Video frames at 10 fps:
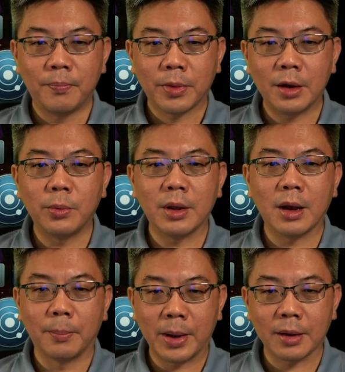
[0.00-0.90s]
Anyway,
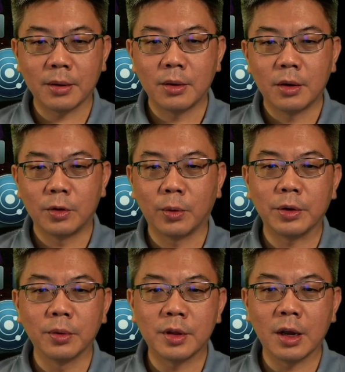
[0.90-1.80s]
I'm back, though I
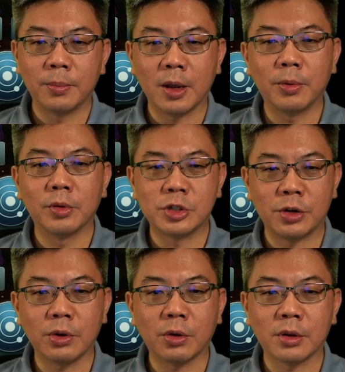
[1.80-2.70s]
don't think I'll be able to
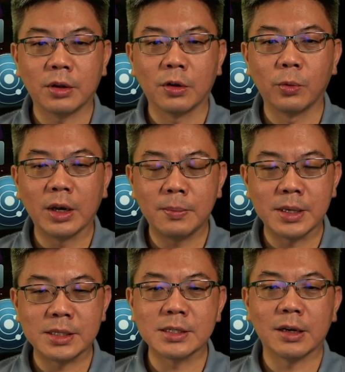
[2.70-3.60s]
generate content on a weekly
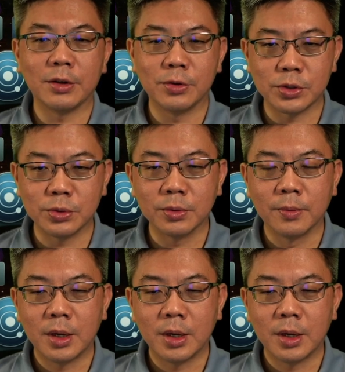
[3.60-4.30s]
basis that I used to.